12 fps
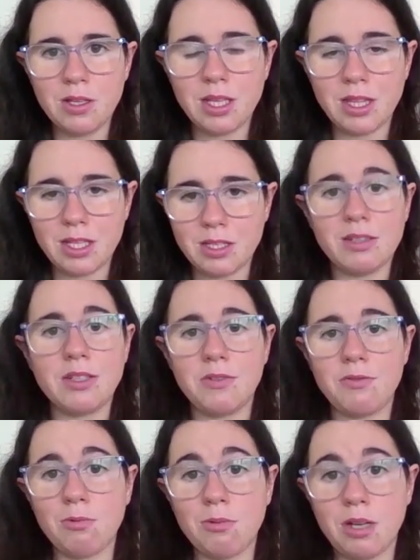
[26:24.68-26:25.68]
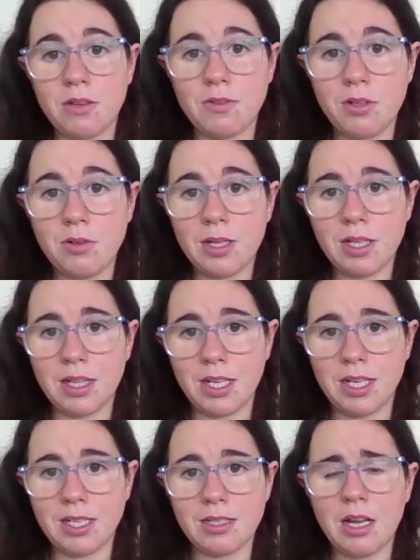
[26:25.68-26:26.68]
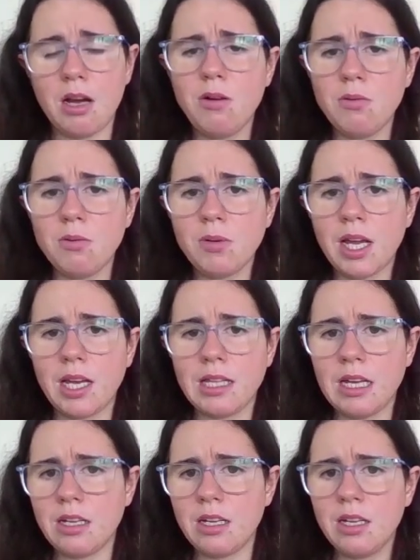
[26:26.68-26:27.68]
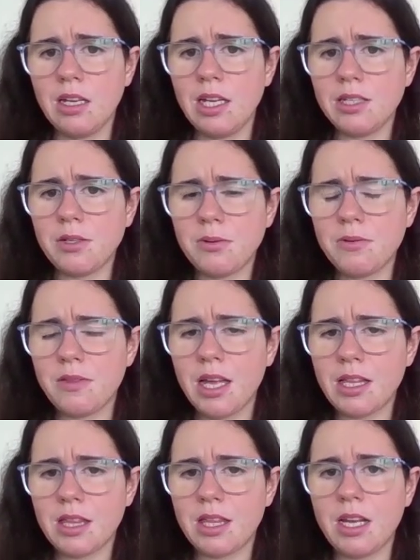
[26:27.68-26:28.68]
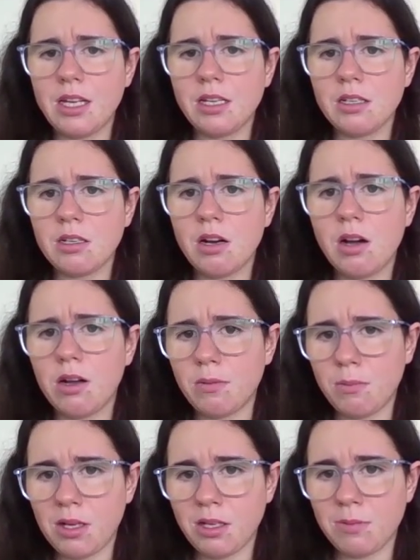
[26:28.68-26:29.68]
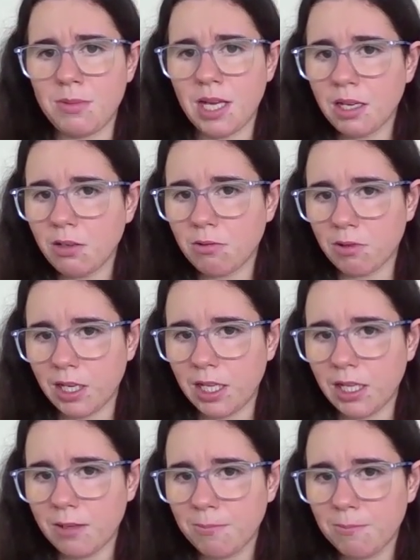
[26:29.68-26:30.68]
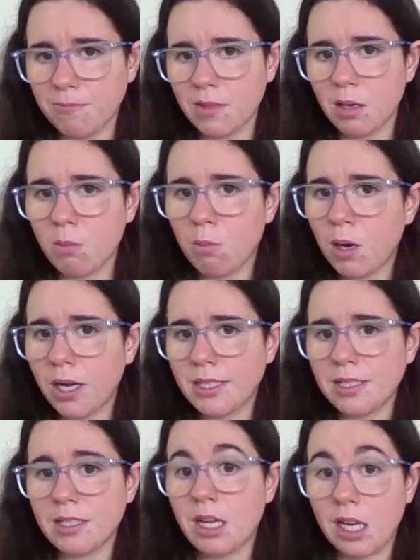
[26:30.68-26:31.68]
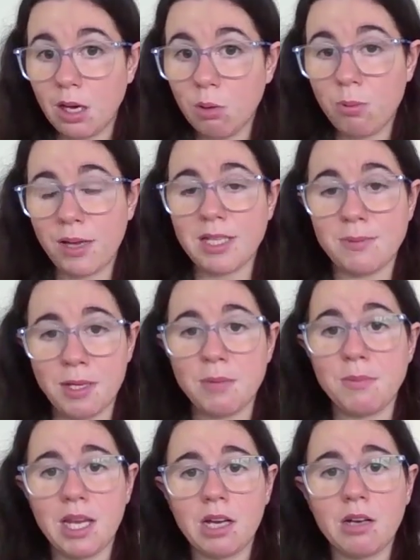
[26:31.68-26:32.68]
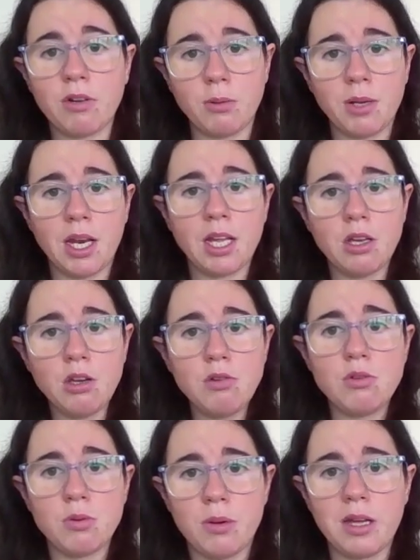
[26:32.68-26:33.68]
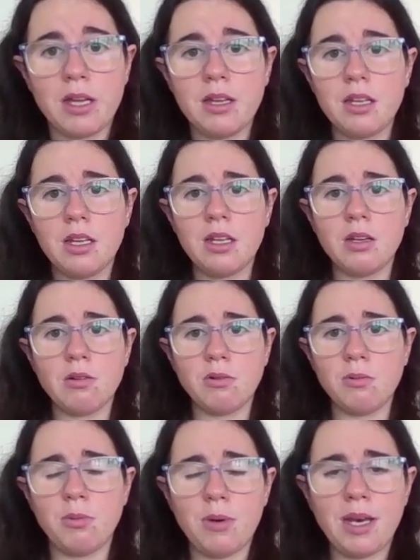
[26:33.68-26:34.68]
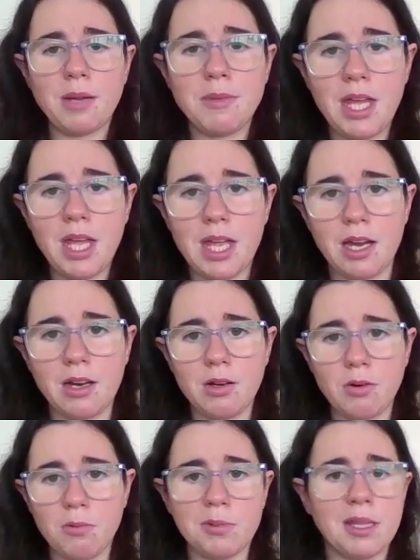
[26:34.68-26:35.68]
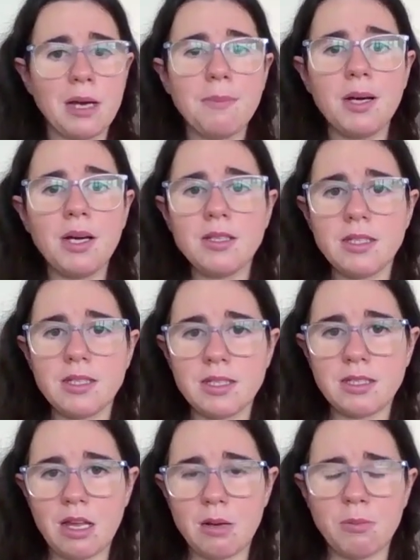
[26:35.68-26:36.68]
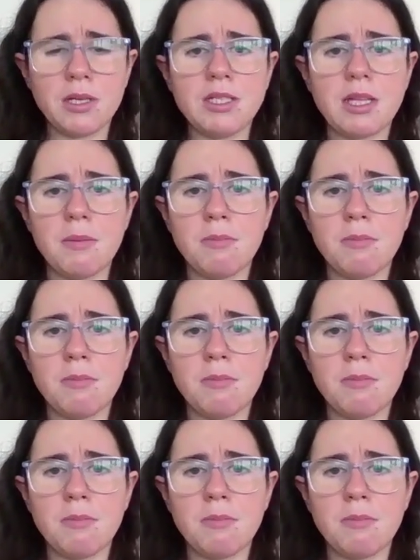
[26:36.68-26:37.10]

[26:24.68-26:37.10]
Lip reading: that there's a different way of doing things, that, oh, okay, so if that thing can't make me angry, why does it always make me angry when I go to it? Or when I'm there, or when that person's there, why